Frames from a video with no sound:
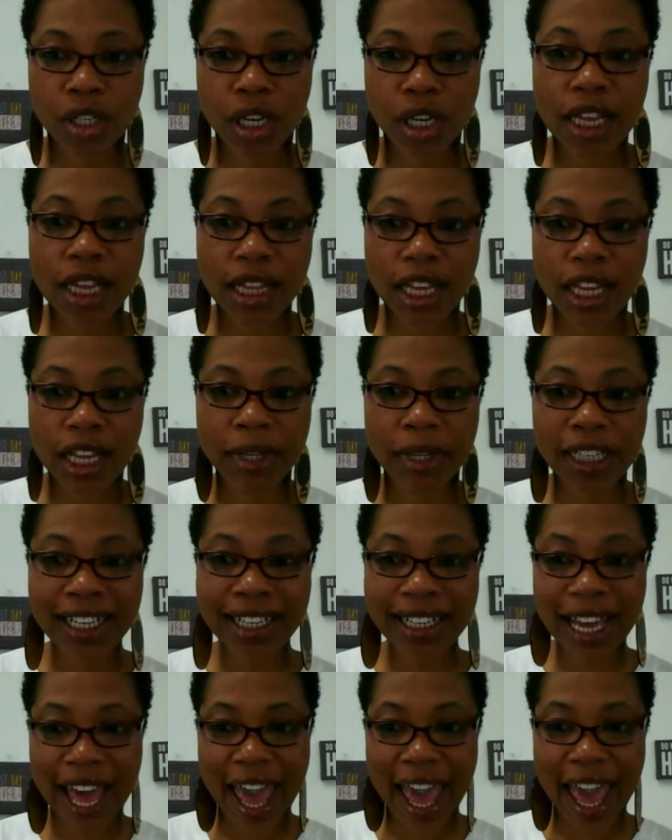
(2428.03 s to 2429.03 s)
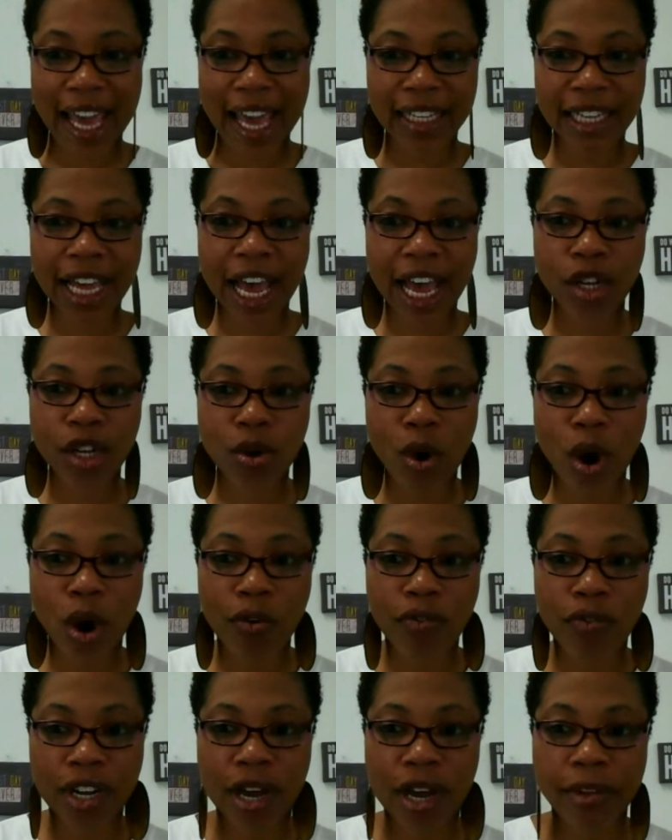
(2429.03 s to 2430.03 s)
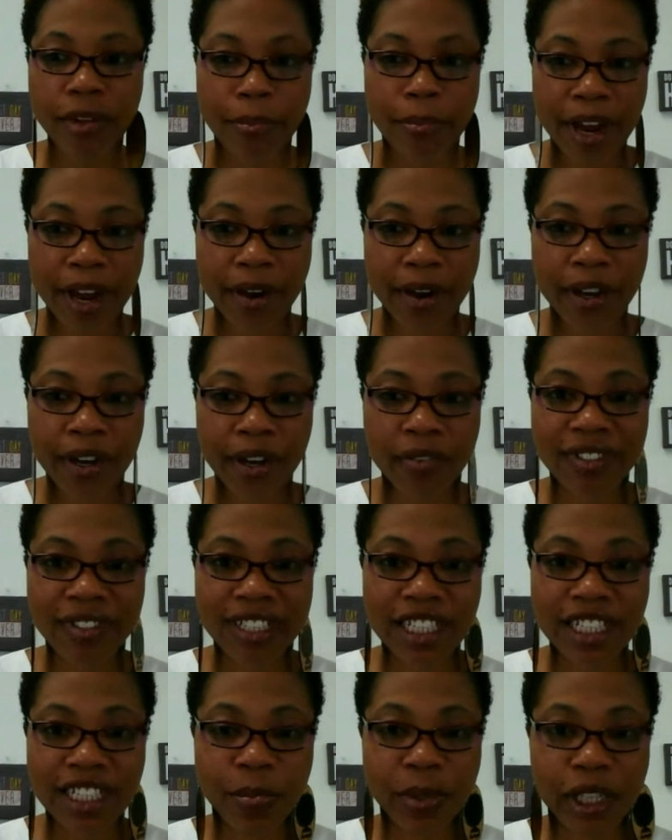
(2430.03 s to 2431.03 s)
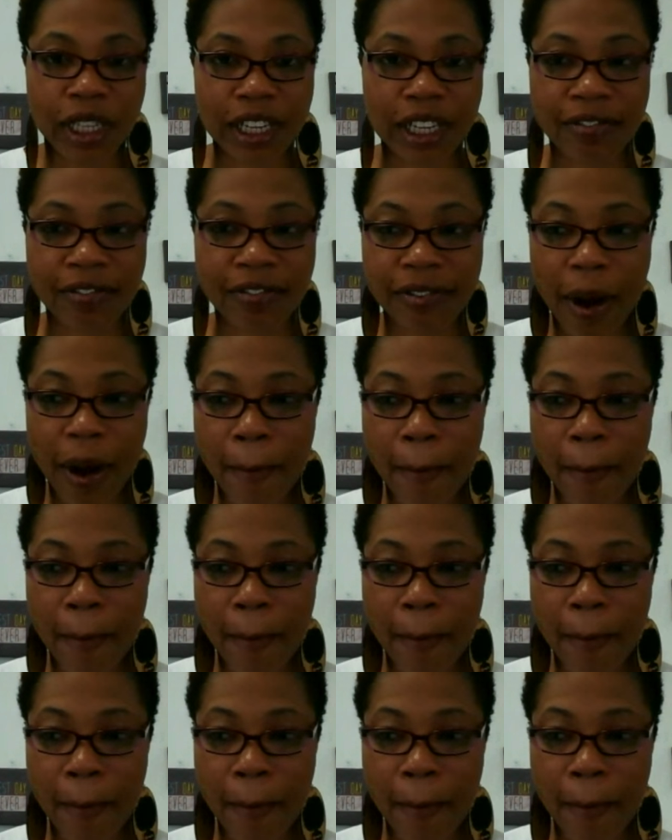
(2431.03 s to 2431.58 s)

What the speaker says: And then Melinda asks, how do you overcome the barrier of disbelief?